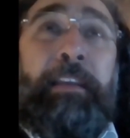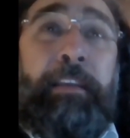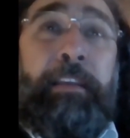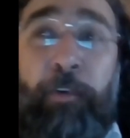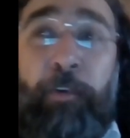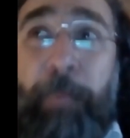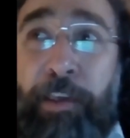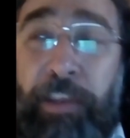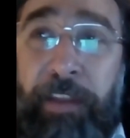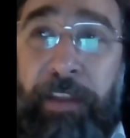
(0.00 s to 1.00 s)

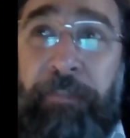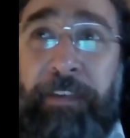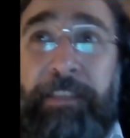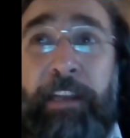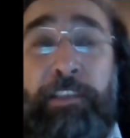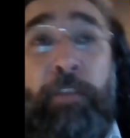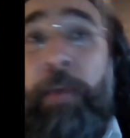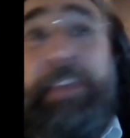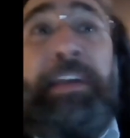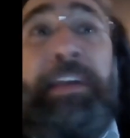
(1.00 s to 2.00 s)
information infrastructure,
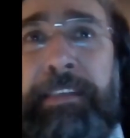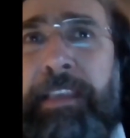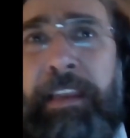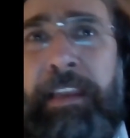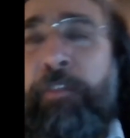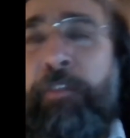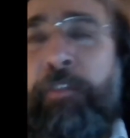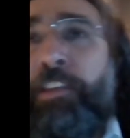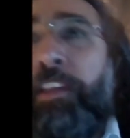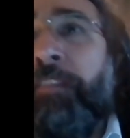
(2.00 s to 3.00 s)
whether it's an
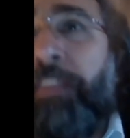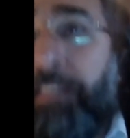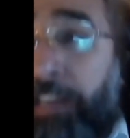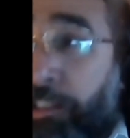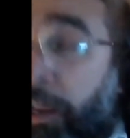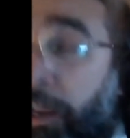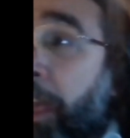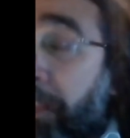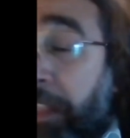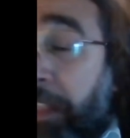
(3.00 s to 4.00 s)
information infrastructure
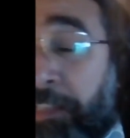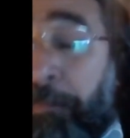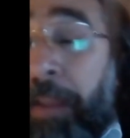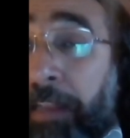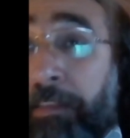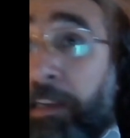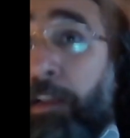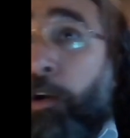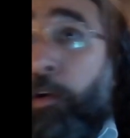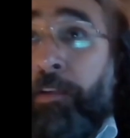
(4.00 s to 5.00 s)
that is military
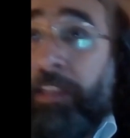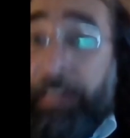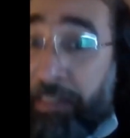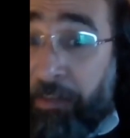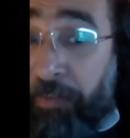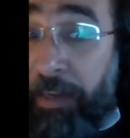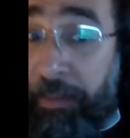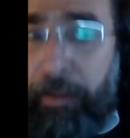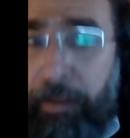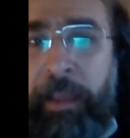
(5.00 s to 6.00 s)
or that is civilian.
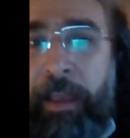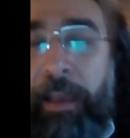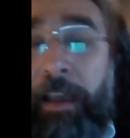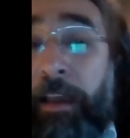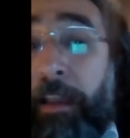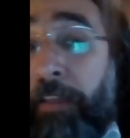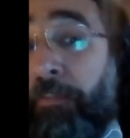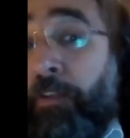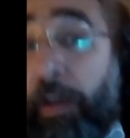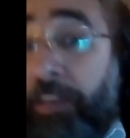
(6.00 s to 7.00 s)
If
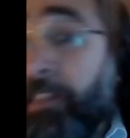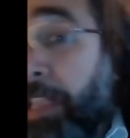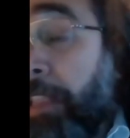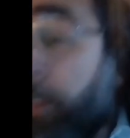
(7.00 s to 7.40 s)
you are a state,